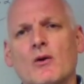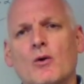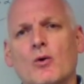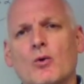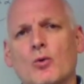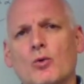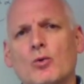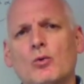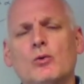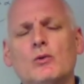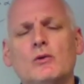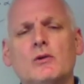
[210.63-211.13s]

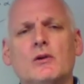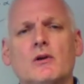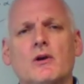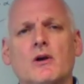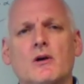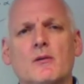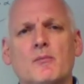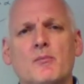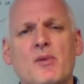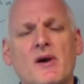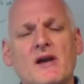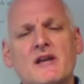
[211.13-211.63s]
all
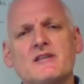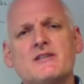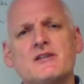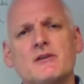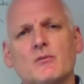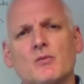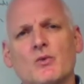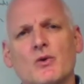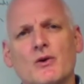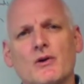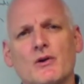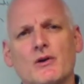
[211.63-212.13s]

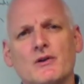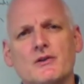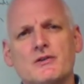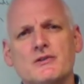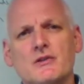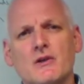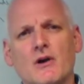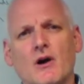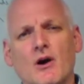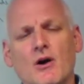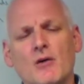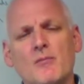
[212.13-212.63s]
painting works
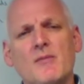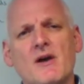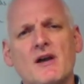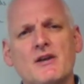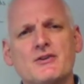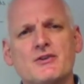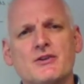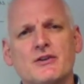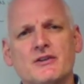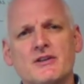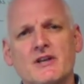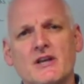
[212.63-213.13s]
are
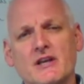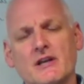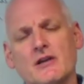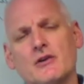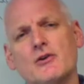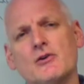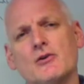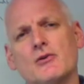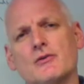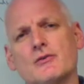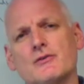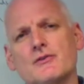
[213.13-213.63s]
measured in
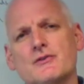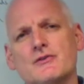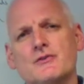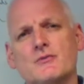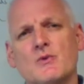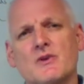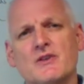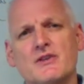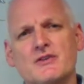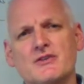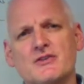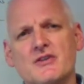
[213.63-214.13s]
accordance
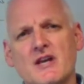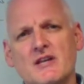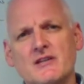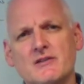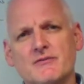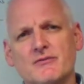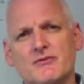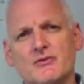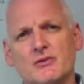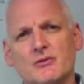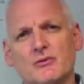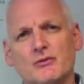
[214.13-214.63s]
with a set
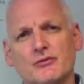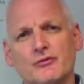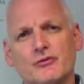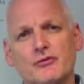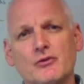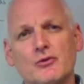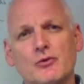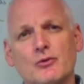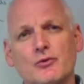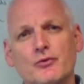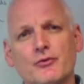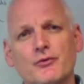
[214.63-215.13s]
of rules
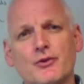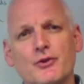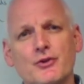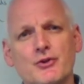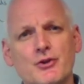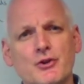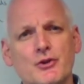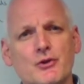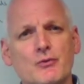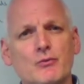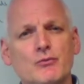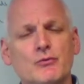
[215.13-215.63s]
called the
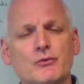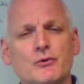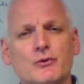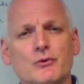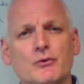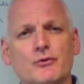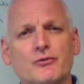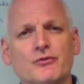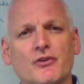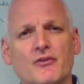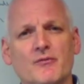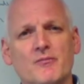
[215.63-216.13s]
New
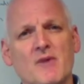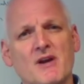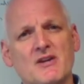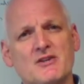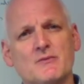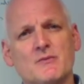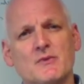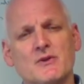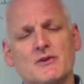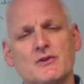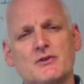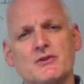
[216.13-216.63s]
Rules of
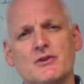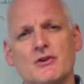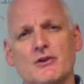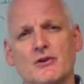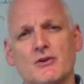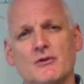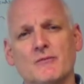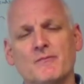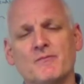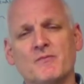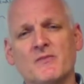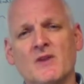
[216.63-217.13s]
Measurement
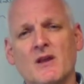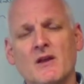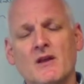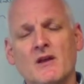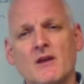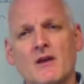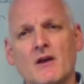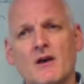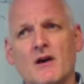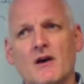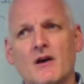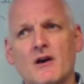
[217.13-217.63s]
2.
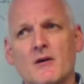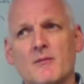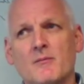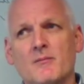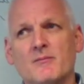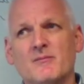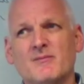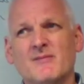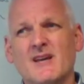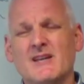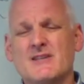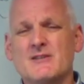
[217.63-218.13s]

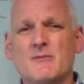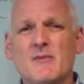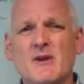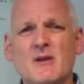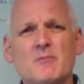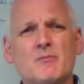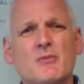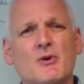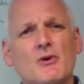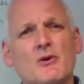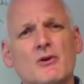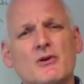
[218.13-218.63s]
It's a
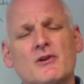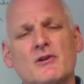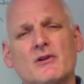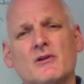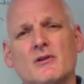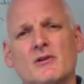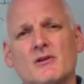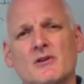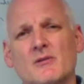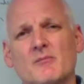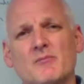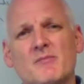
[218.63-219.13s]
big book
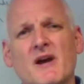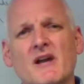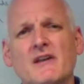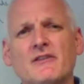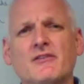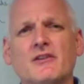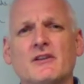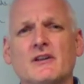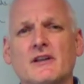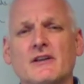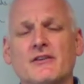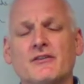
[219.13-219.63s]
that
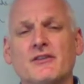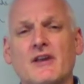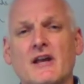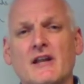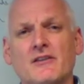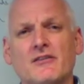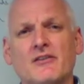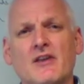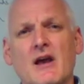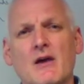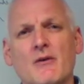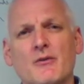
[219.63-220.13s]
basically
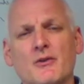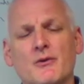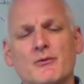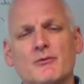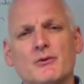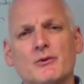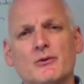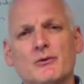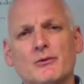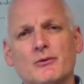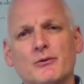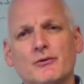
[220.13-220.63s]
sets out the
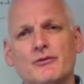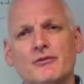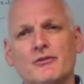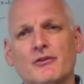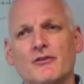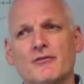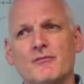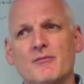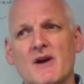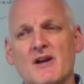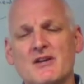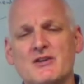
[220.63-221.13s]
rules
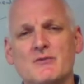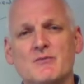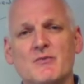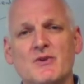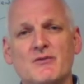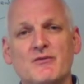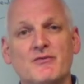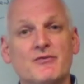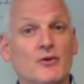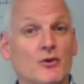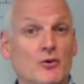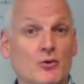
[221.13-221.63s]
of
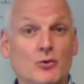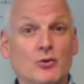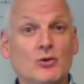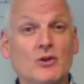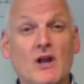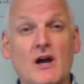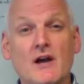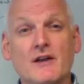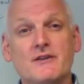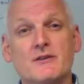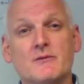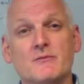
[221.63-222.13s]
measurement for all
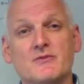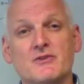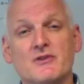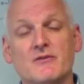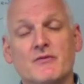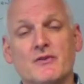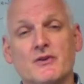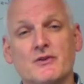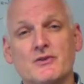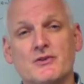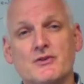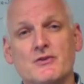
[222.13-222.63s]
items of
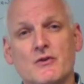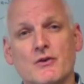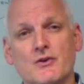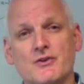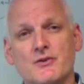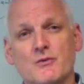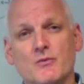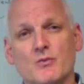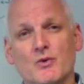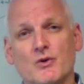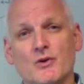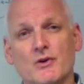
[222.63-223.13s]

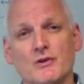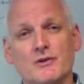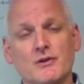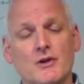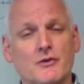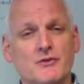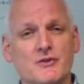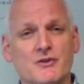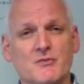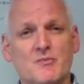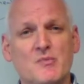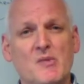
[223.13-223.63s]
construction work,
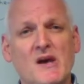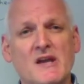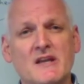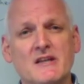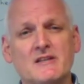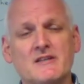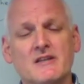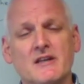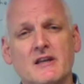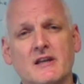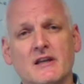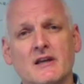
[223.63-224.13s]
not just
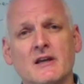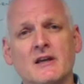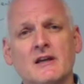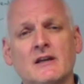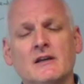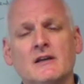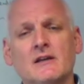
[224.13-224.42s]
painting.